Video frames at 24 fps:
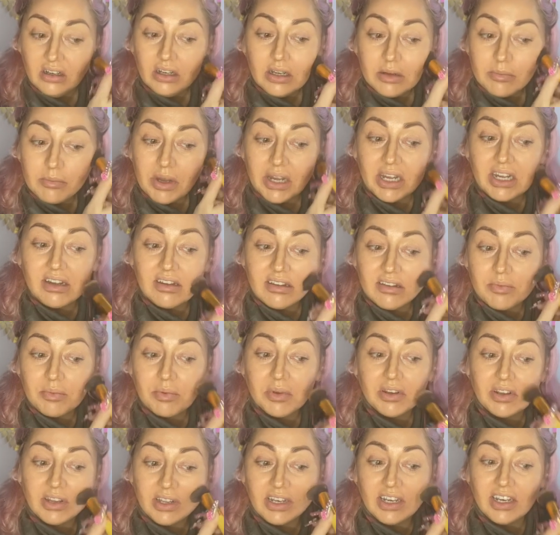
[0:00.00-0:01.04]
My
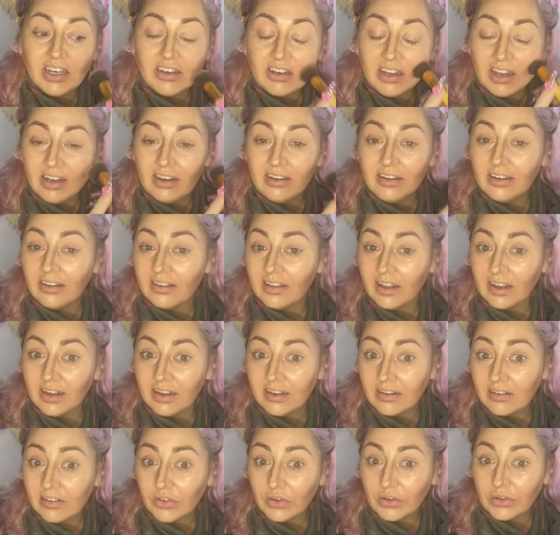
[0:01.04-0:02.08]
husband can attain to that.
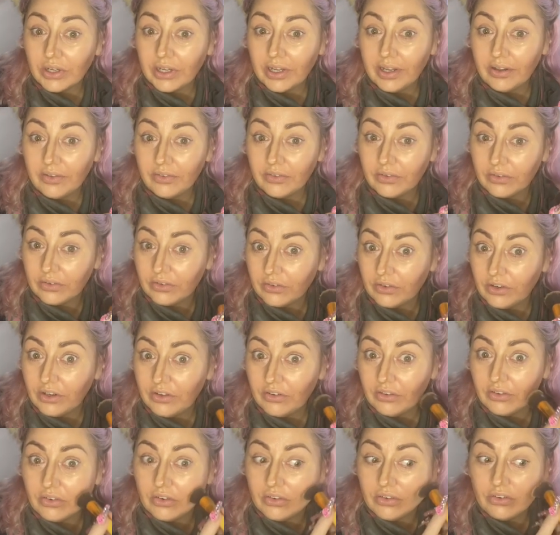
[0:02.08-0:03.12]
He's got cancers on
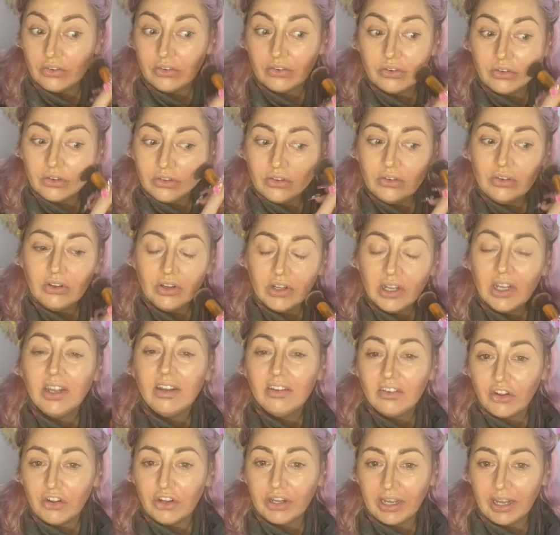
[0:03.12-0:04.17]
his nose. He's
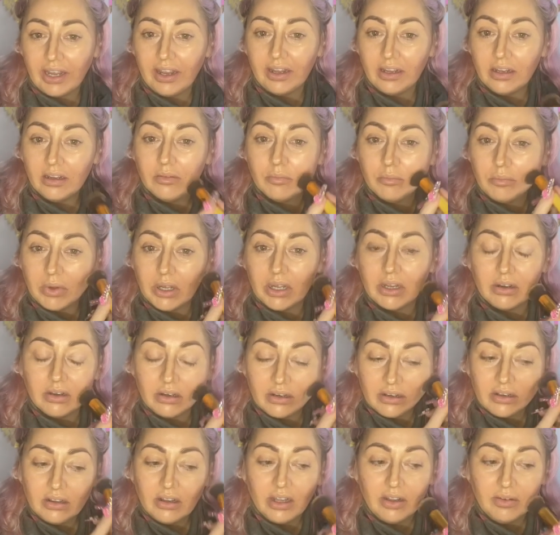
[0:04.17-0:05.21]
okay, but
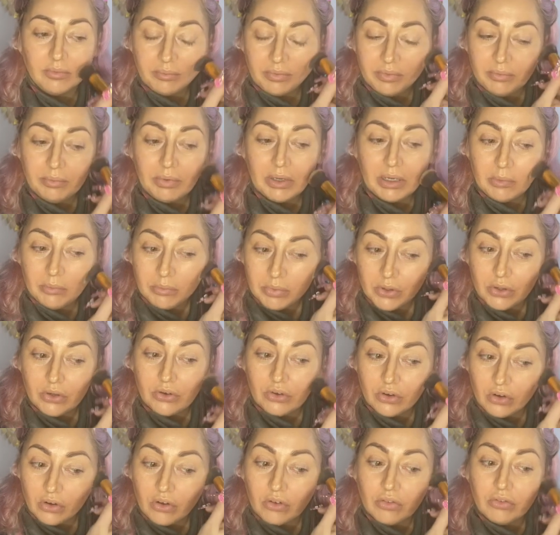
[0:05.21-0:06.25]
they've been burnt
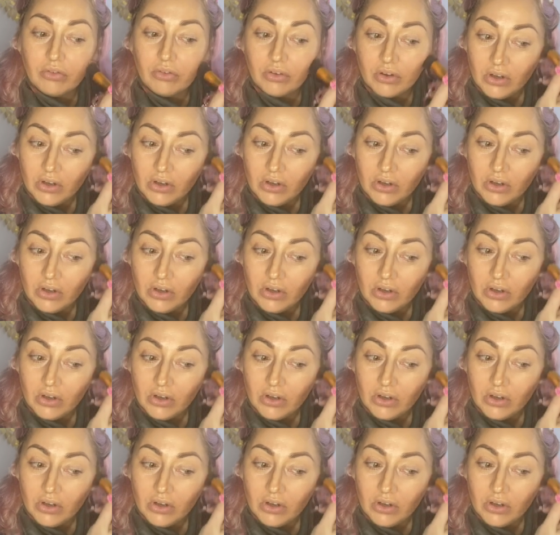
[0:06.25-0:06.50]
off.